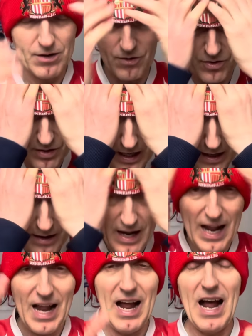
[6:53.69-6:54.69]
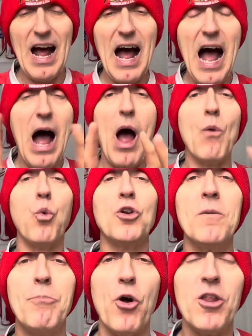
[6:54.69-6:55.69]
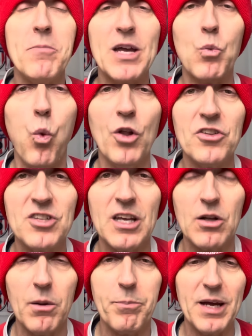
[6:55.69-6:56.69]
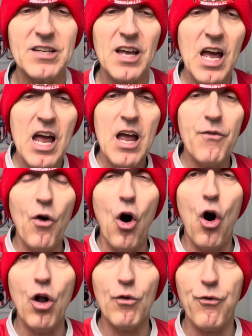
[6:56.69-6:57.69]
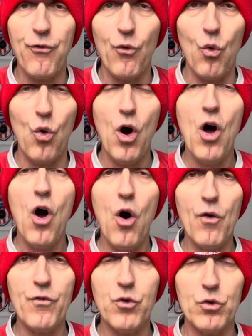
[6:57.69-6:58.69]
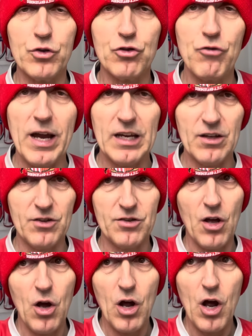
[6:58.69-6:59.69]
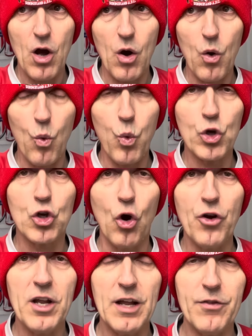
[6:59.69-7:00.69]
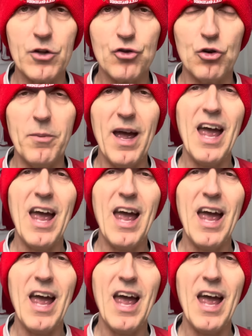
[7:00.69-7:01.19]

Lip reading: it wouldn't bother me one single bit if all 4 of those strikers were gone in the summer